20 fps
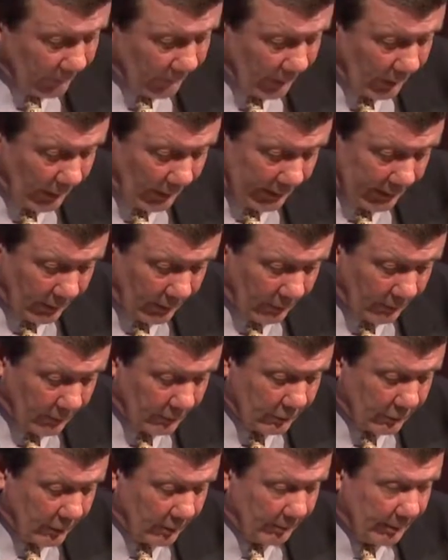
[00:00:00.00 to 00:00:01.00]
I know
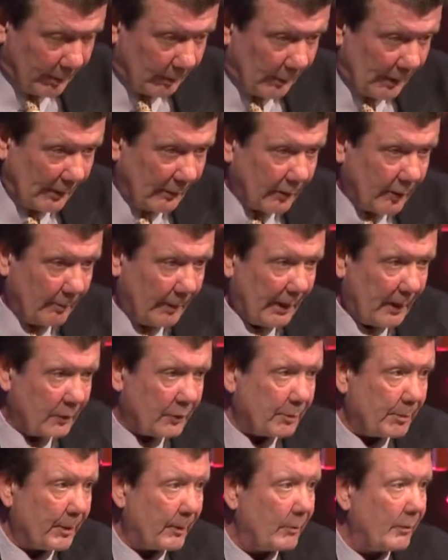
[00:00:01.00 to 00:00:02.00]
there's going to be
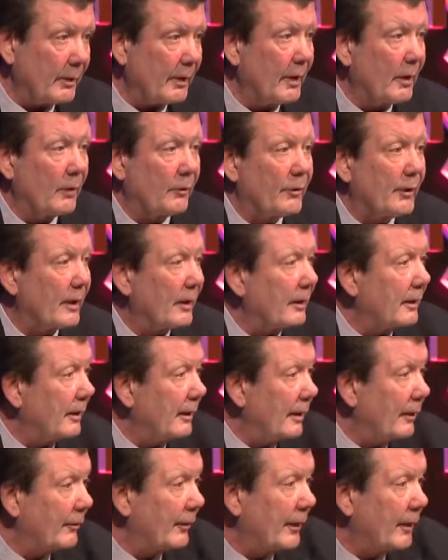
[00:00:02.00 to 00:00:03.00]
roundabouts, but, if you
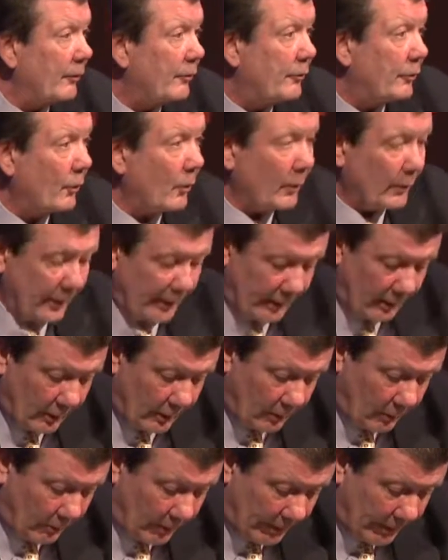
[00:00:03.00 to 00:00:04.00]
can ever get 4-lane
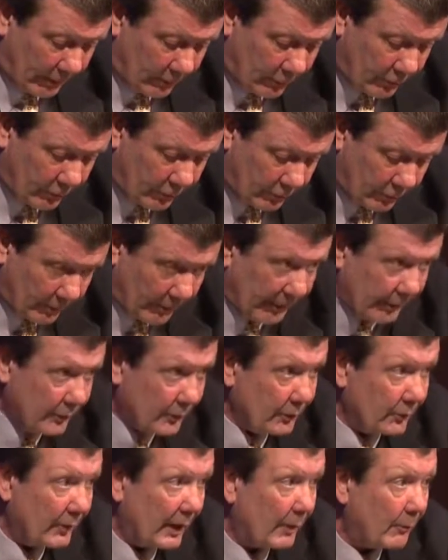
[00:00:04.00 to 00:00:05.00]
all the way on
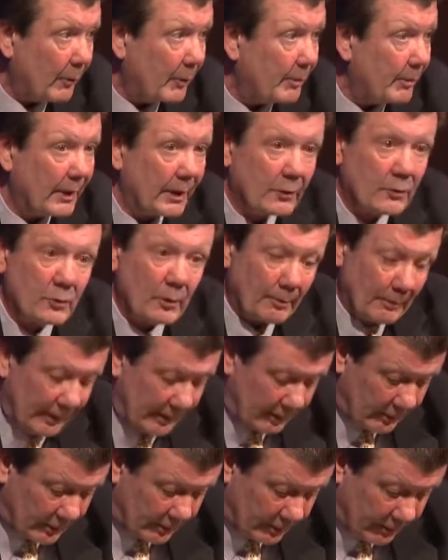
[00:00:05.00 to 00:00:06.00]
222, that would be a
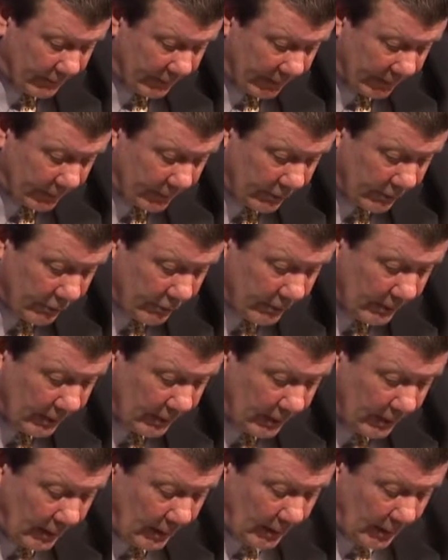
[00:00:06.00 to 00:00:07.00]
tremendous advantage.
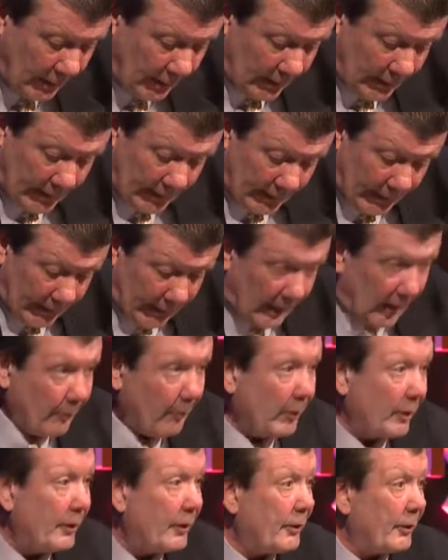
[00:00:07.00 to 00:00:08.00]
And I
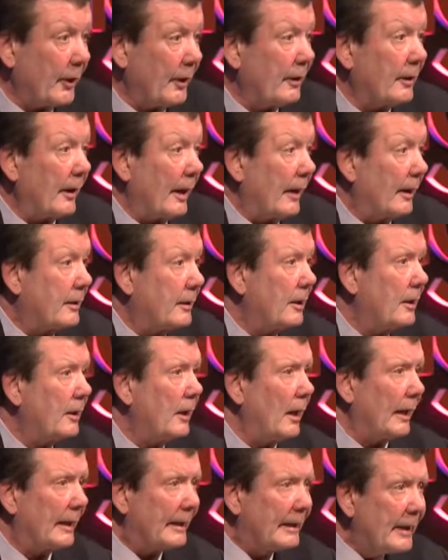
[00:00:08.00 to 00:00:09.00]
really think that,
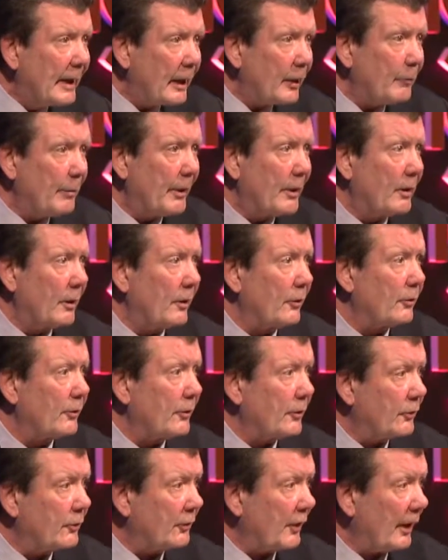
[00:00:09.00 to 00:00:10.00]
again, because
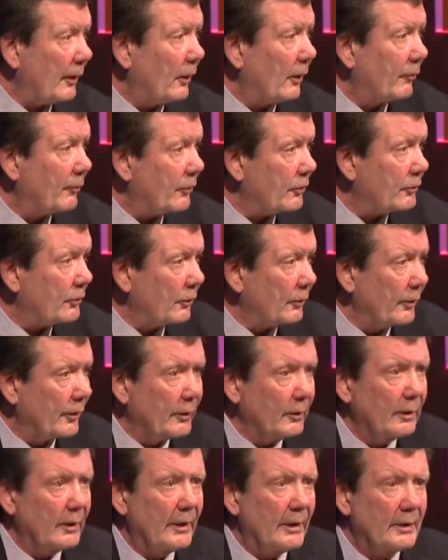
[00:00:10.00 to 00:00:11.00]
the state offers so
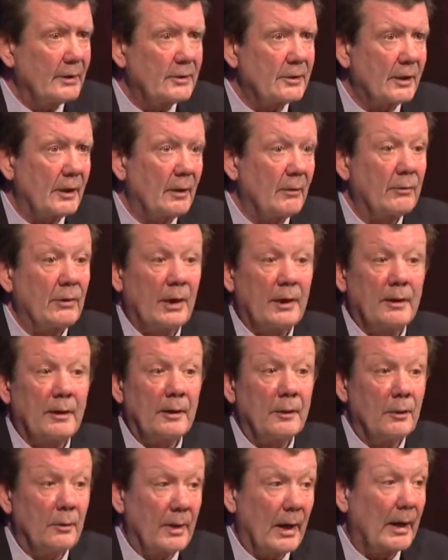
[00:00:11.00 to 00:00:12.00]
little in incentives, I
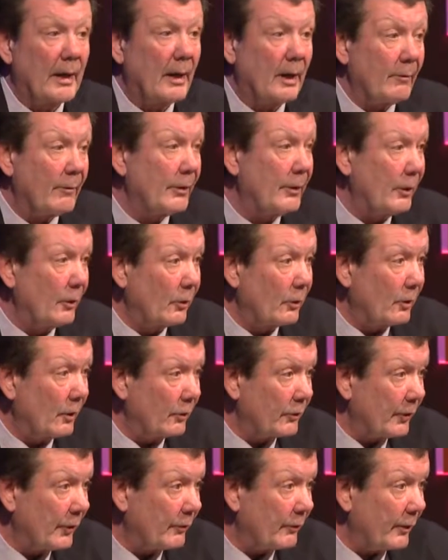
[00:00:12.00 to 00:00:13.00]
think you've got to have a deal
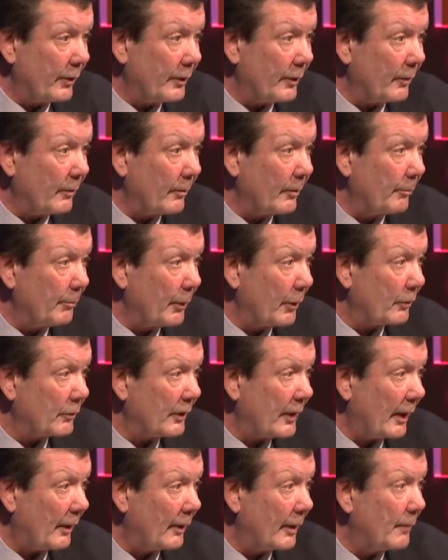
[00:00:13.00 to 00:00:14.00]
closing fund here in Berks
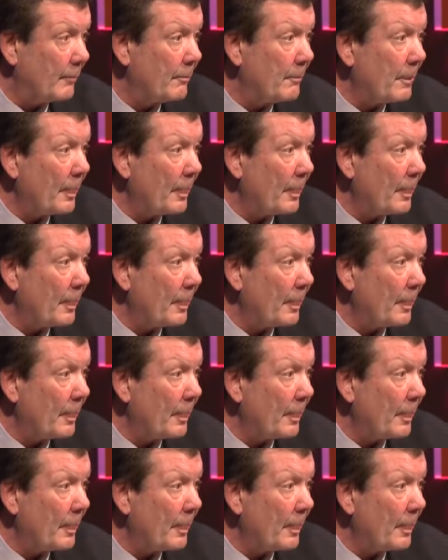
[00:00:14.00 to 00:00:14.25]
County